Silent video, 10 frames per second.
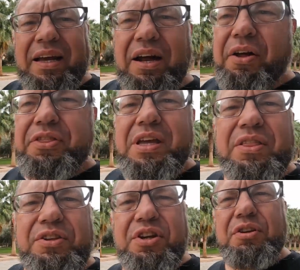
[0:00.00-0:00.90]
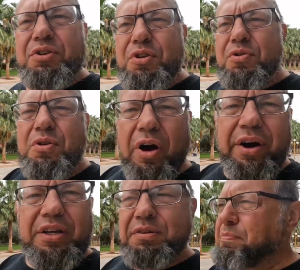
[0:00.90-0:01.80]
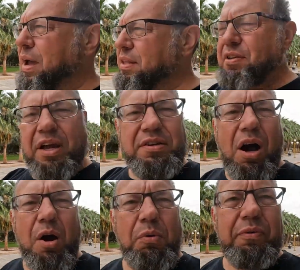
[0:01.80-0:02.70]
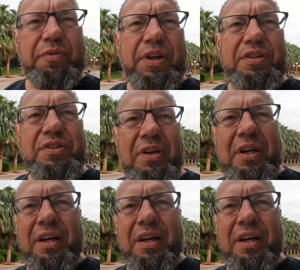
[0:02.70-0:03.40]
And I think just 2 guys maintained the whole of this.